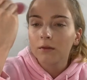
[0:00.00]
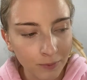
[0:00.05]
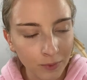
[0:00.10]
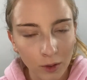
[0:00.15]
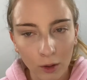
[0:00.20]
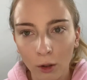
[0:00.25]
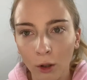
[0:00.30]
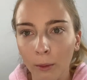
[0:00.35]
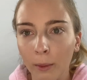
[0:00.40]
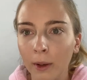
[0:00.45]

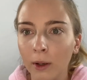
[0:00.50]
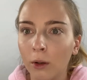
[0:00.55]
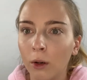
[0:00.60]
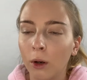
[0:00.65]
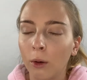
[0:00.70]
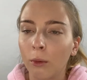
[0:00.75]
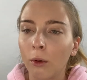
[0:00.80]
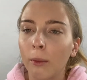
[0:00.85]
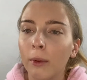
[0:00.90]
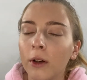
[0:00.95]
Oh my god,
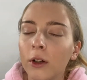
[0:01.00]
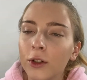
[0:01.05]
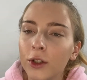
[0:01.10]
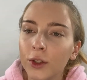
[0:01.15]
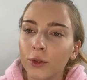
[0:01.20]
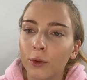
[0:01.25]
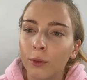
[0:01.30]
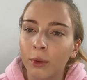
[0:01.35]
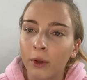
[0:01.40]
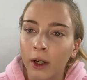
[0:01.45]
what have I got to do
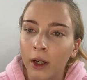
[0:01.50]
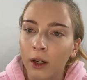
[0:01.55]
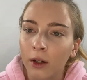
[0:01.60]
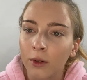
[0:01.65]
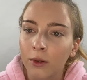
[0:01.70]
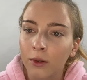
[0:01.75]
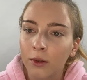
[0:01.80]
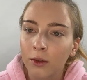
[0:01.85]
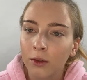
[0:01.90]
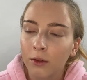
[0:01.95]
for brows?